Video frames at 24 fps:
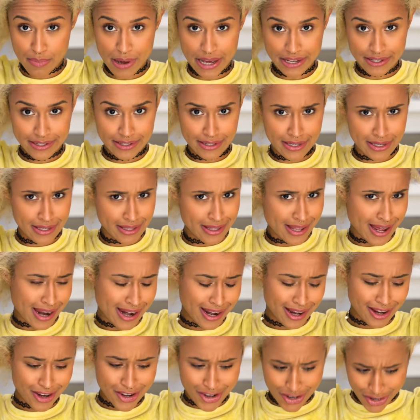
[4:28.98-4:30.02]
the best that
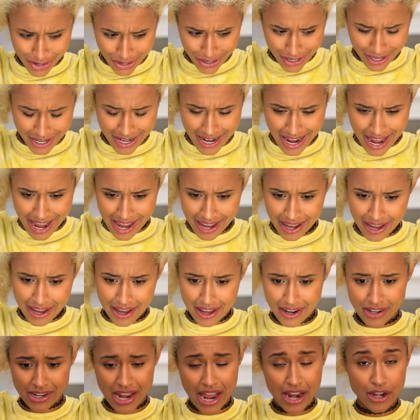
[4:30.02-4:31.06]
I could.
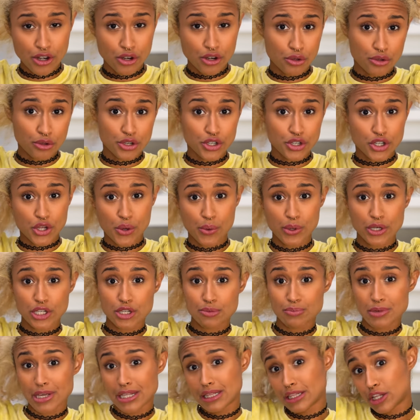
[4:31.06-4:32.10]
And I know there's going to
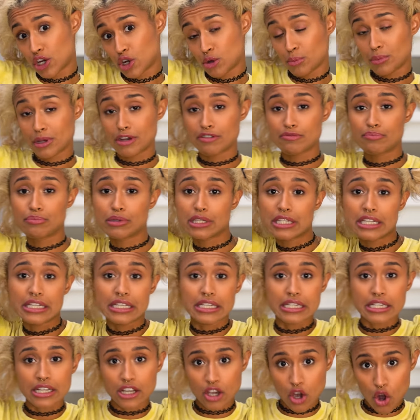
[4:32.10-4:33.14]
be a little bit of
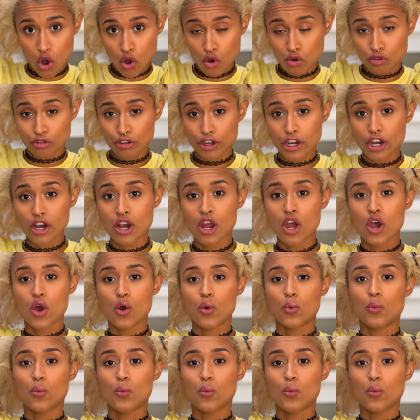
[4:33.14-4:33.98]
bleeding over